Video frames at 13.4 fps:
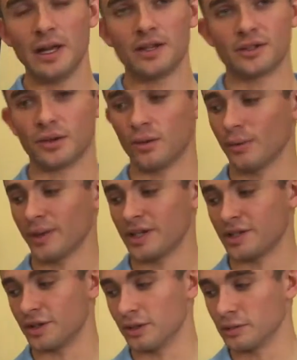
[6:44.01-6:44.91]
So what
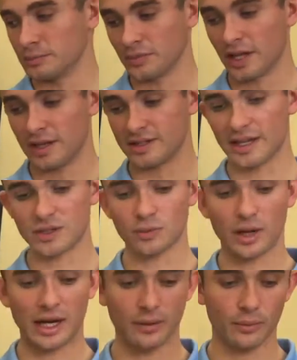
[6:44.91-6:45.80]
we do is that's
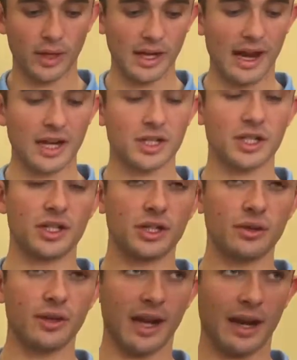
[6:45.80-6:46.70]
why we actually
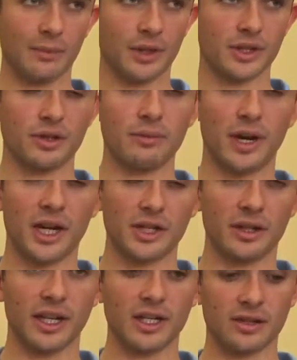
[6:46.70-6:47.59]
do the amplitude
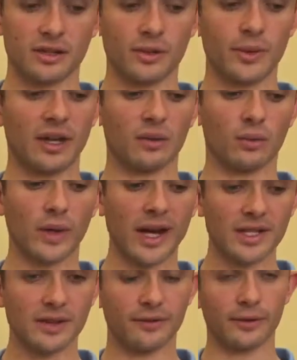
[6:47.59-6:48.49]
modulation, so we can
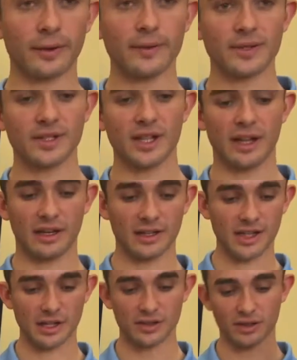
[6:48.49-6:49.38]
raise the frequency and
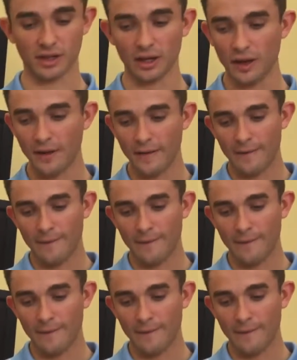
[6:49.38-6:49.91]
essentially